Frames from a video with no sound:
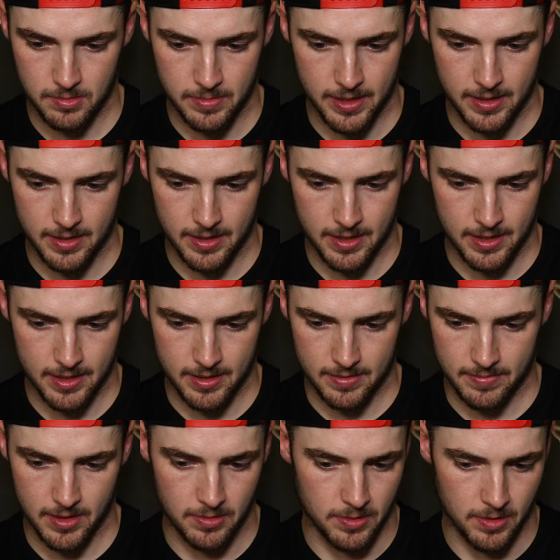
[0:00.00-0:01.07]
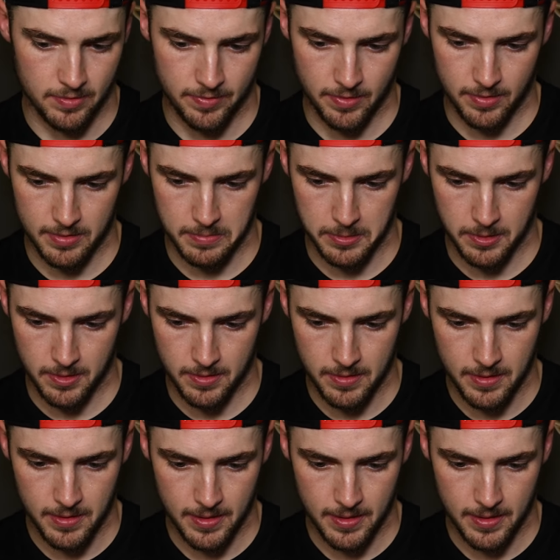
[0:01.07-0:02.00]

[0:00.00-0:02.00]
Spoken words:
but look forward to tomorrow.